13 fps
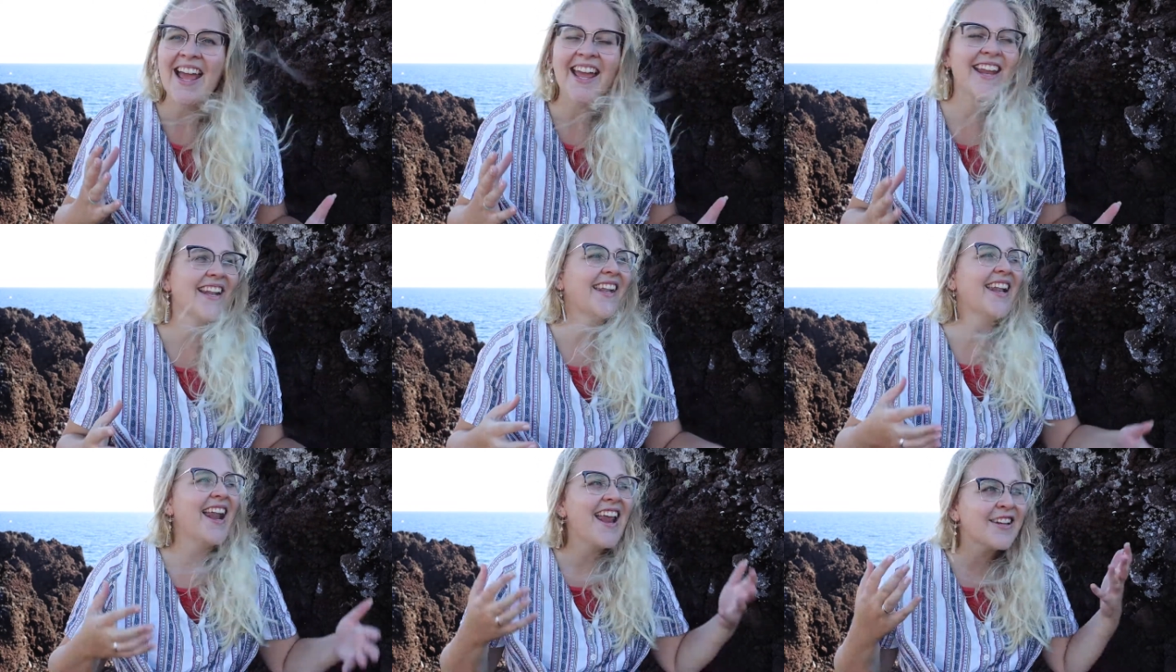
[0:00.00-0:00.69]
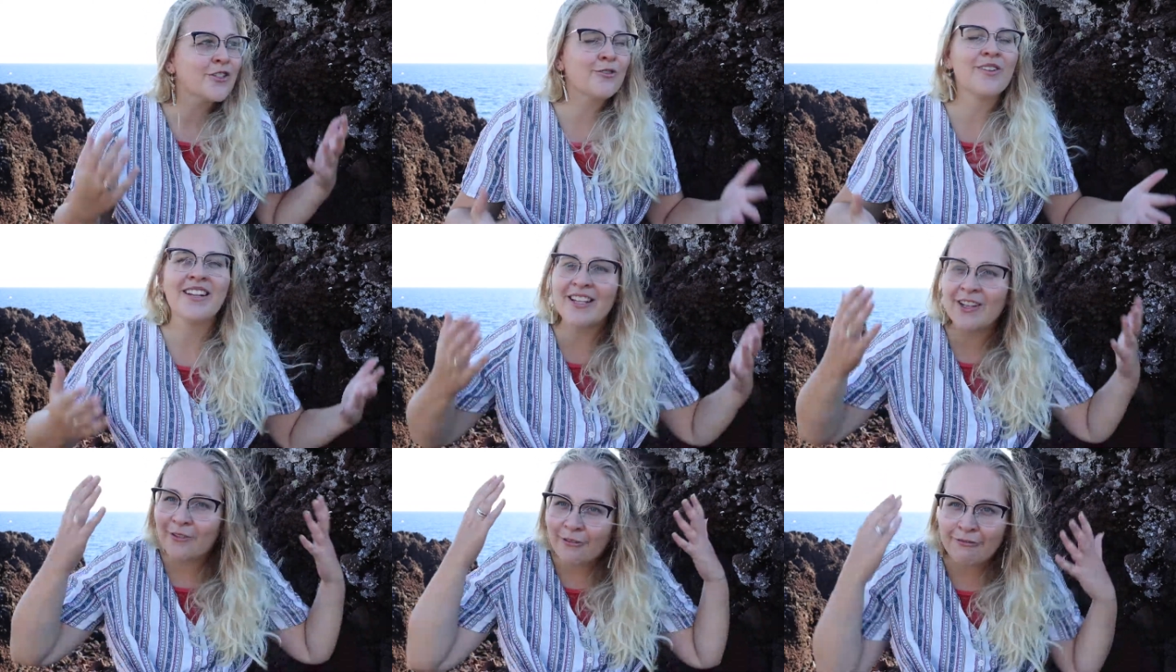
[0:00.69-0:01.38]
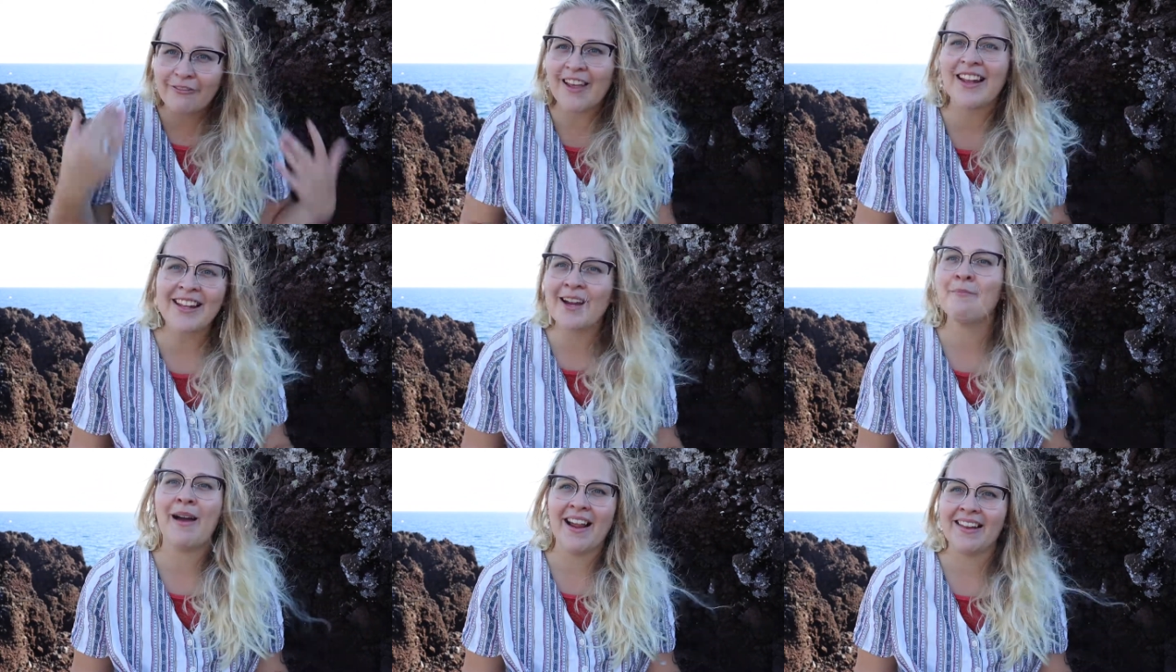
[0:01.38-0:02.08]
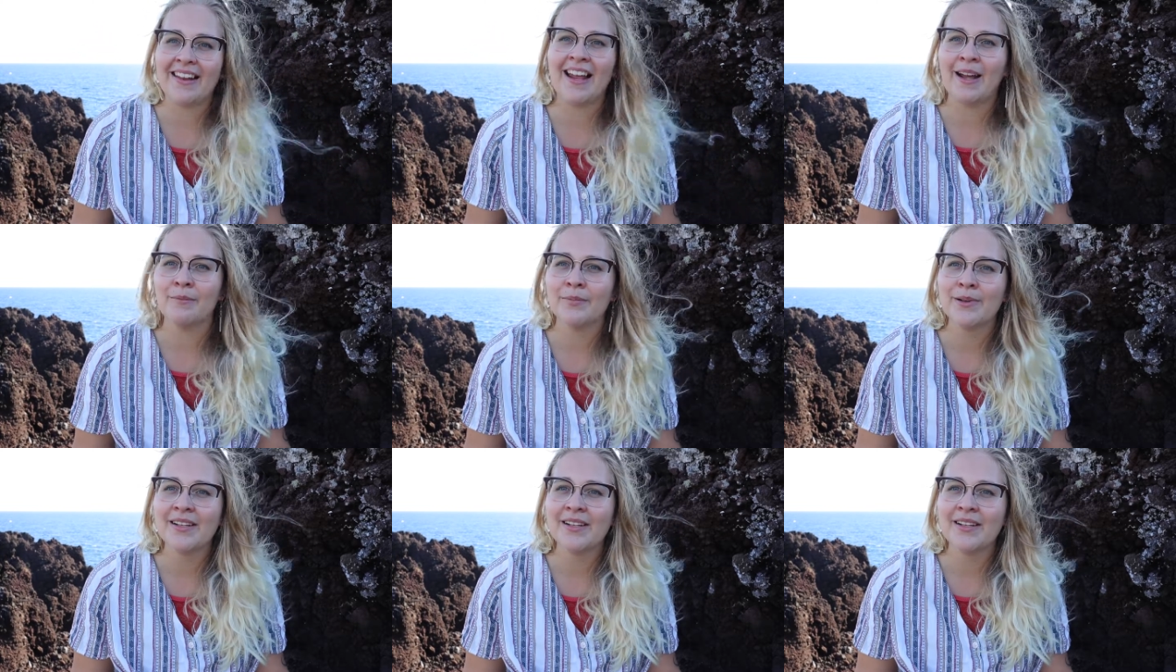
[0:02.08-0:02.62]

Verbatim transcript: It literally fell in my lap.